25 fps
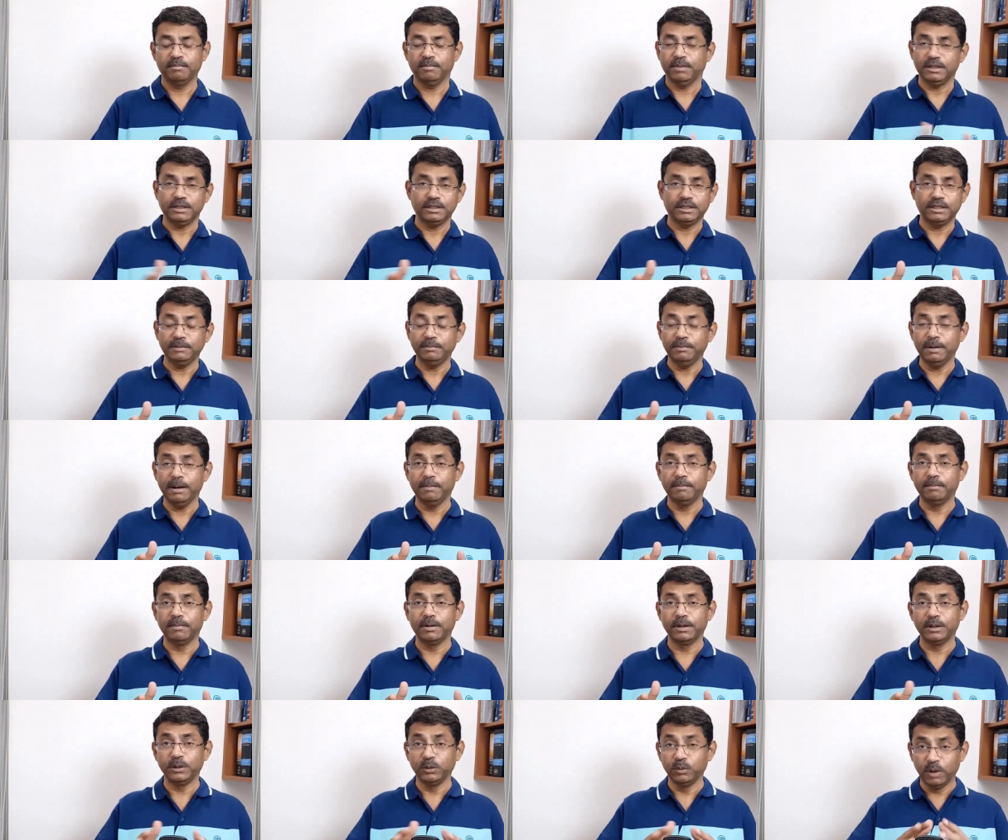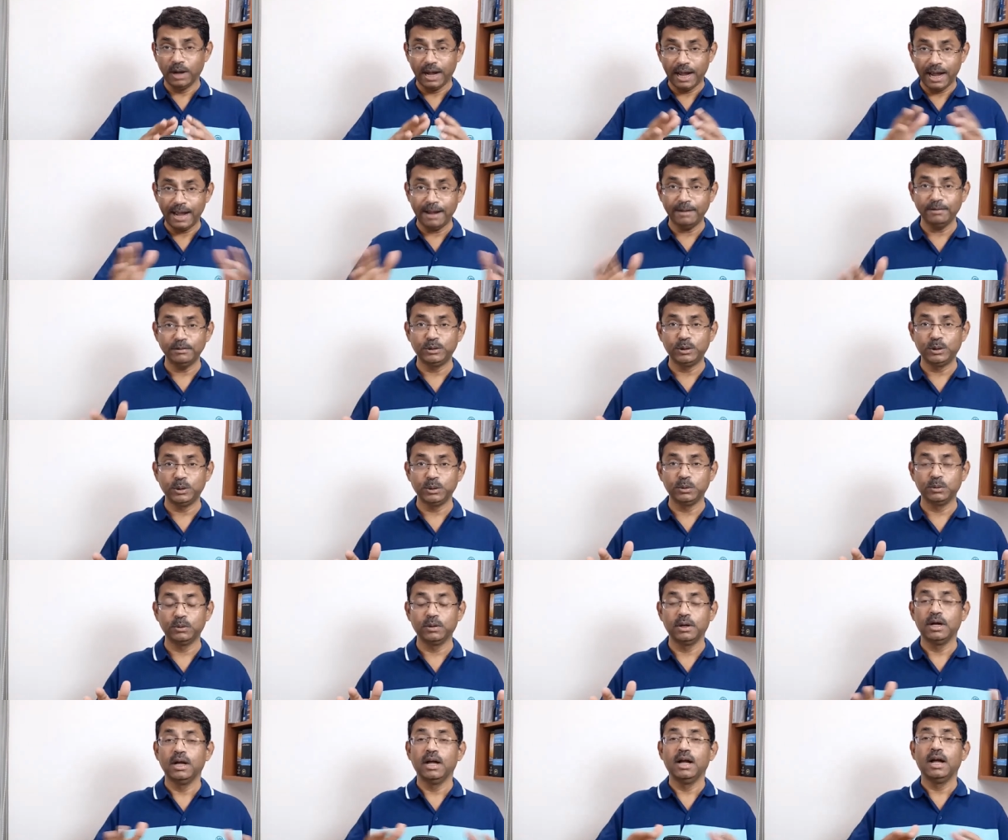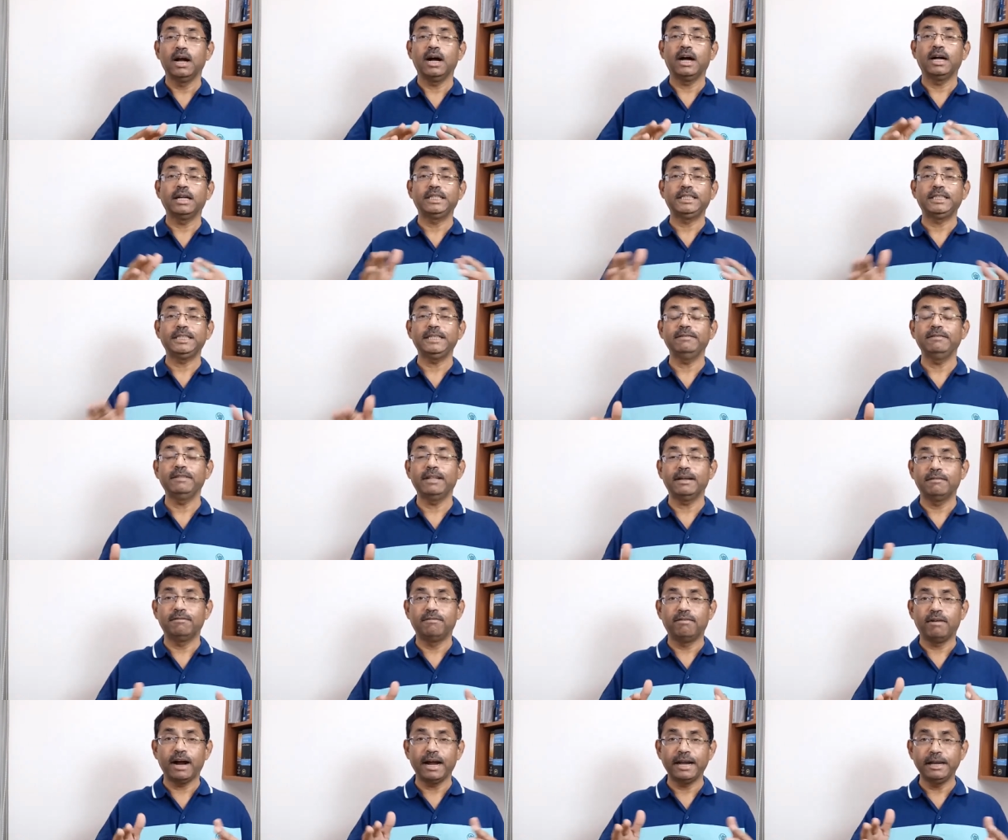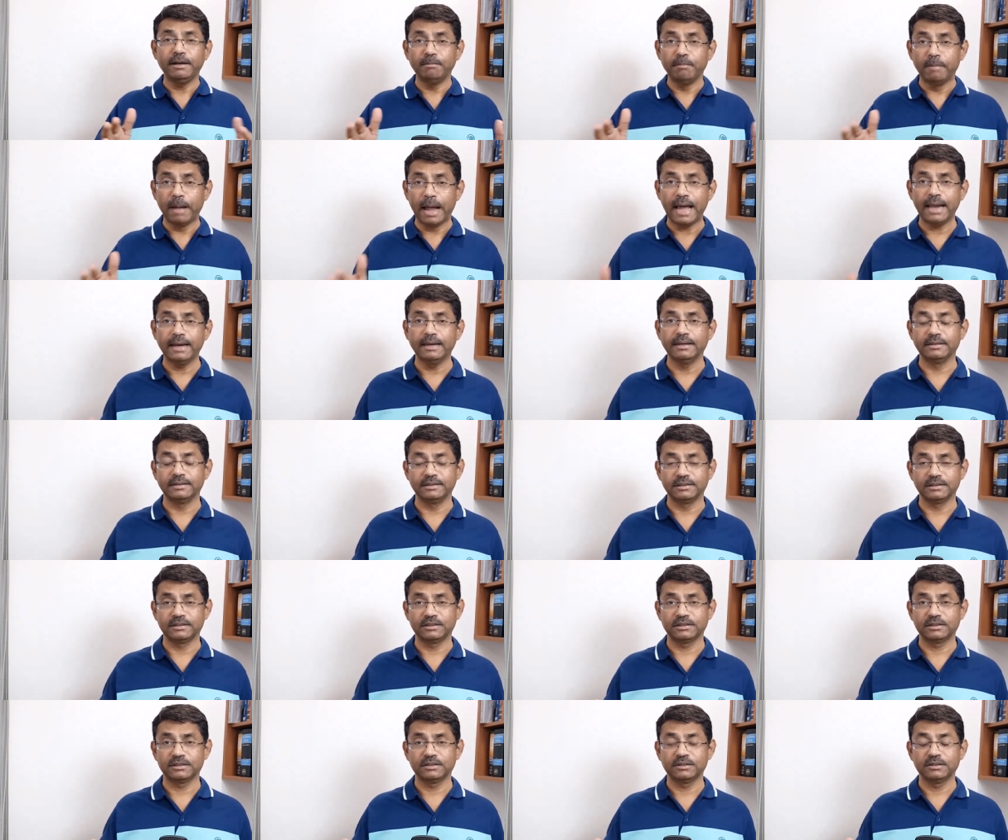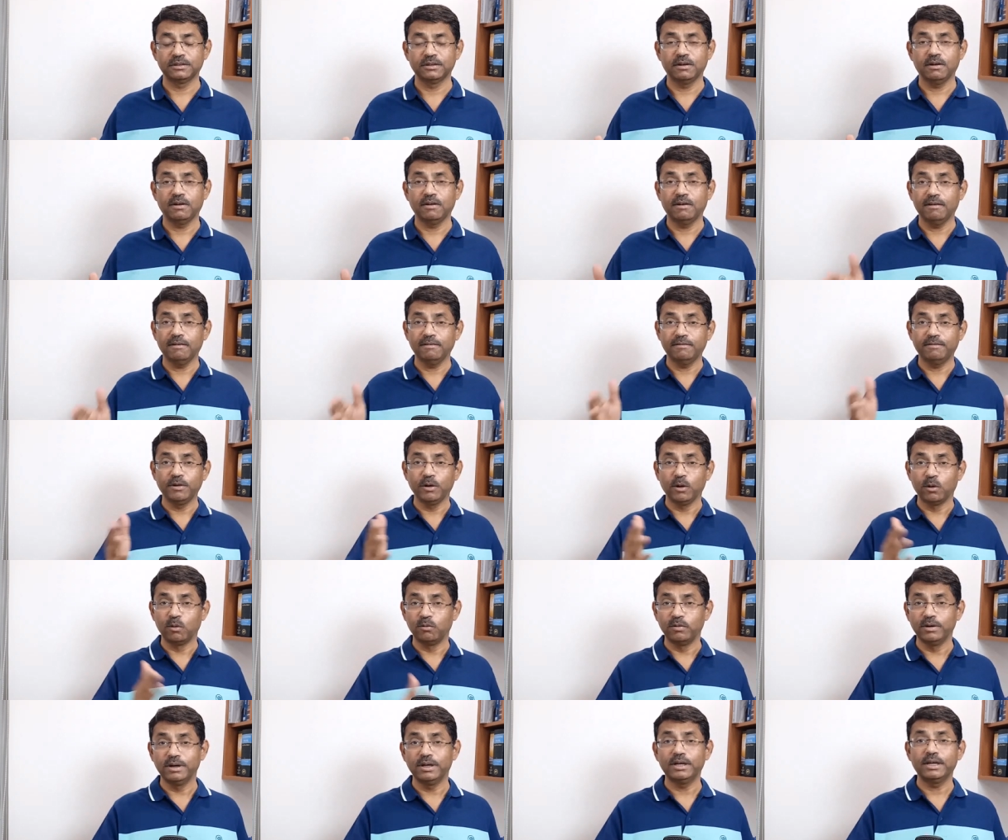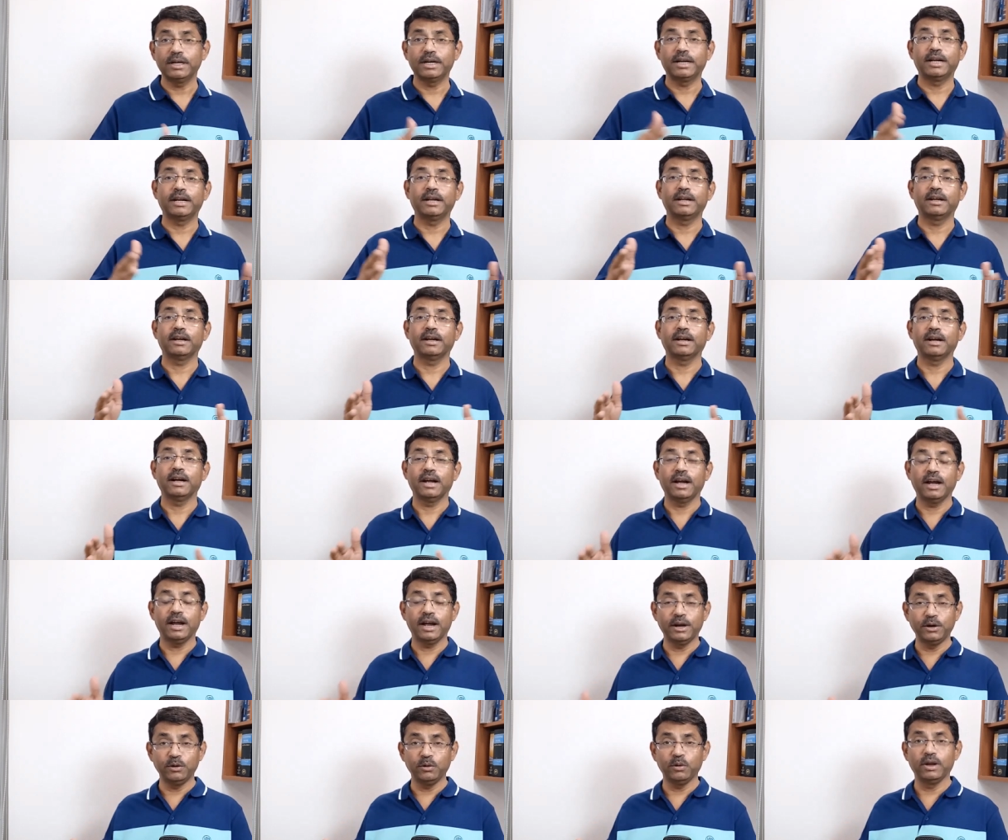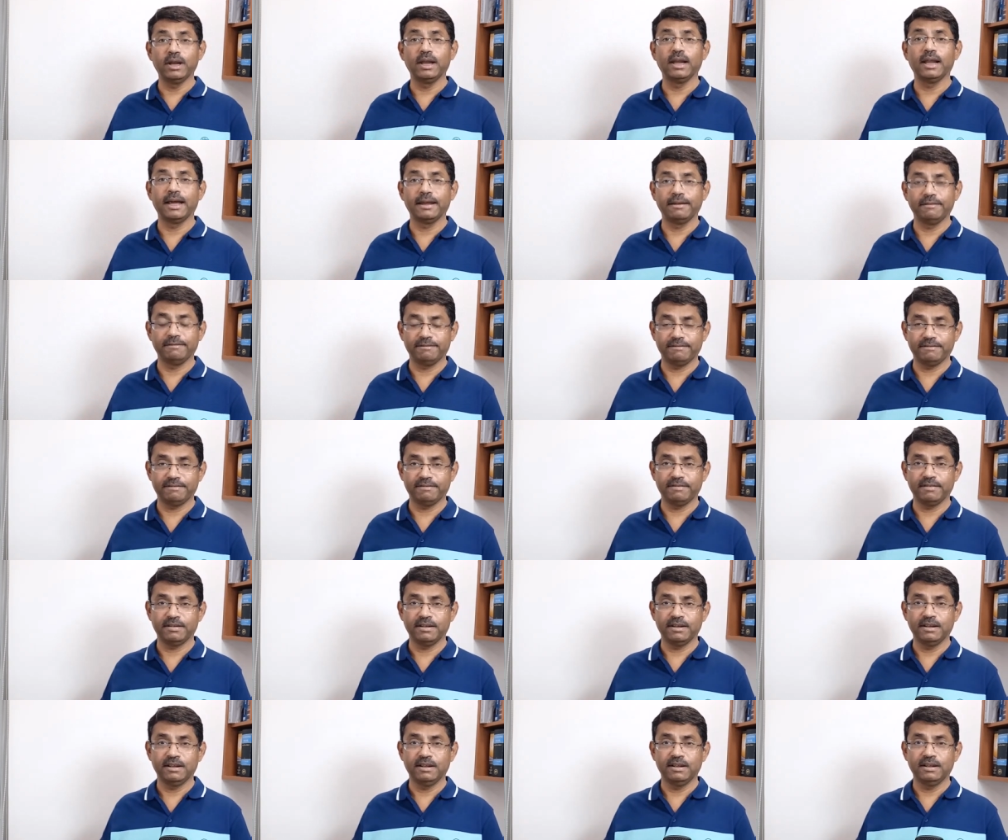but remember you have to achieve that fine balance of your work and your life.